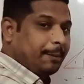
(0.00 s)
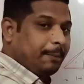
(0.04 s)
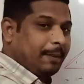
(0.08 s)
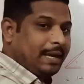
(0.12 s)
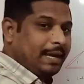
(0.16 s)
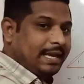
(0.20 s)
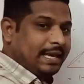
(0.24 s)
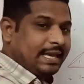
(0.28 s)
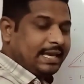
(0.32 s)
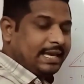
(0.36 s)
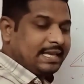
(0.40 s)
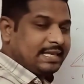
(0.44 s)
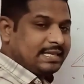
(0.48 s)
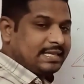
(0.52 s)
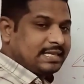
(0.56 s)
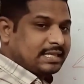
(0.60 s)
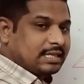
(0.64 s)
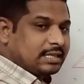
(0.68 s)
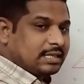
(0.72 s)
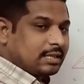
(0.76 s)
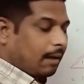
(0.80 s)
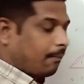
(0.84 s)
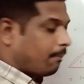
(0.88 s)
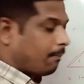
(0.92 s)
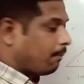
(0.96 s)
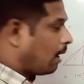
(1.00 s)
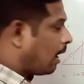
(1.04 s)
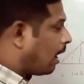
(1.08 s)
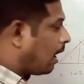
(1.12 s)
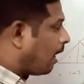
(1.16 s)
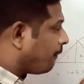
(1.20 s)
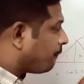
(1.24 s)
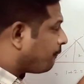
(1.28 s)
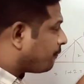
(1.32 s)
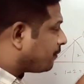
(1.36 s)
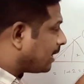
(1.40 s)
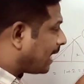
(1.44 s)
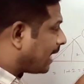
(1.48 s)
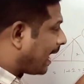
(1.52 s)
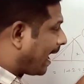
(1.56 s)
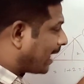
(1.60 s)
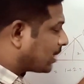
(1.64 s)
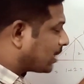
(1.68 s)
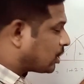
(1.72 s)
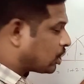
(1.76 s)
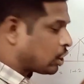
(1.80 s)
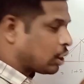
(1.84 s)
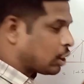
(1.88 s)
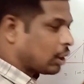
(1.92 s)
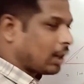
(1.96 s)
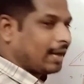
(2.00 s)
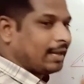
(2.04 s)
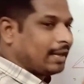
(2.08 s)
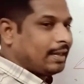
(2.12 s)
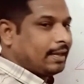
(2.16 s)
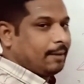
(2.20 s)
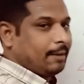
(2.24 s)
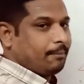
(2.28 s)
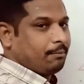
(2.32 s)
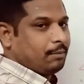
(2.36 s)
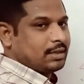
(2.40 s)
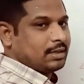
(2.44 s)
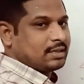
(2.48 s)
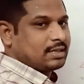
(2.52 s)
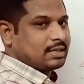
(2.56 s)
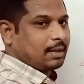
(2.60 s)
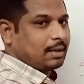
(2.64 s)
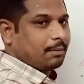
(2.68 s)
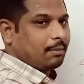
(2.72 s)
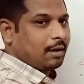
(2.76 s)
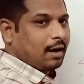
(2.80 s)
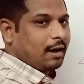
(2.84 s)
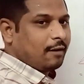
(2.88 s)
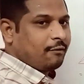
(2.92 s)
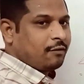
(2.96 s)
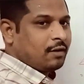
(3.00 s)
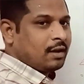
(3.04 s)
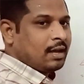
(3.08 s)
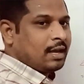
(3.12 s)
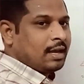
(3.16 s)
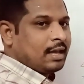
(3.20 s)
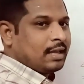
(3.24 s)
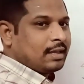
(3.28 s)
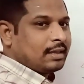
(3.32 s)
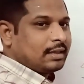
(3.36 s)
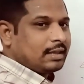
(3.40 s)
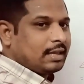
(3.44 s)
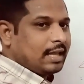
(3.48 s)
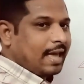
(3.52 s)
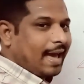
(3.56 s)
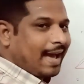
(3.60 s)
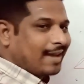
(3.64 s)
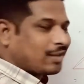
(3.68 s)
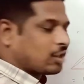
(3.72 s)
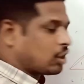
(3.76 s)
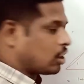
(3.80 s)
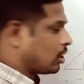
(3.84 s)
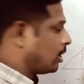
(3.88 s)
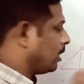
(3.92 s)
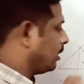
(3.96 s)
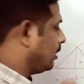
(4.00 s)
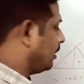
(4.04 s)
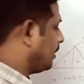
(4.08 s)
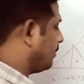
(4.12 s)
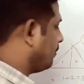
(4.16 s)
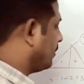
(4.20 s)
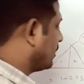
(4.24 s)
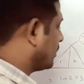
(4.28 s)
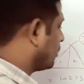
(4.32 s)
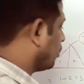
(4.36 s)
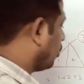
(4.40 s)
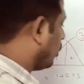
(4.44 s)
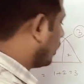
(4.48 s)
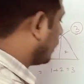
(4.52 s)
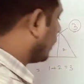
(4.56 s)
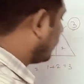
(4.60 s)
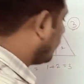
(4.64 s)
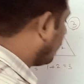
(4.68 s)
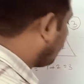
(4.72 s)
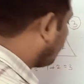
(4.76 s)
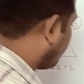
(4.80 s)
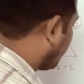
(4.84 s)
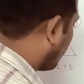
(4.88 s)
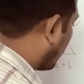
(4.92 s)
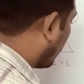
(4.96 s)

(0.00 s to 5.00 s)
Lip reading: means sum of natural numbers. Sum of natural numbers. What is the